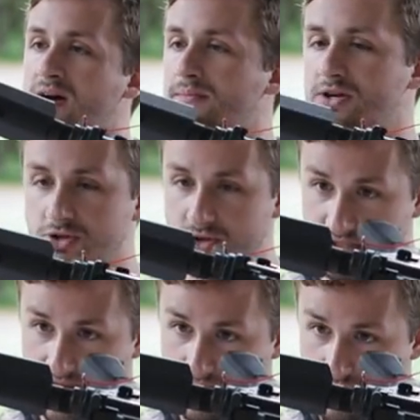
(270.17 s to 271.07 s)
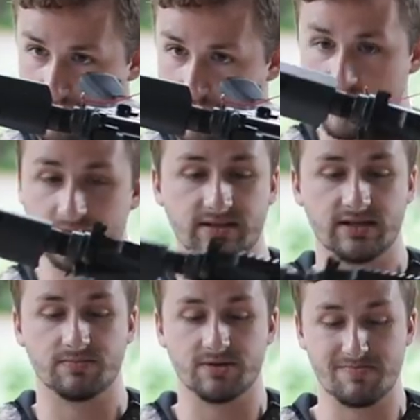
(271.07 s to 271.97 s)
I'm not sure exactly what brand this
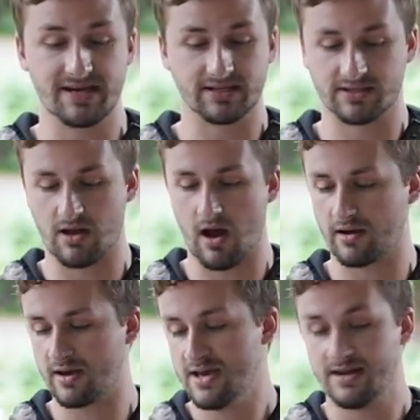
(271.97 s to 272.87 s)
is, but basic stock.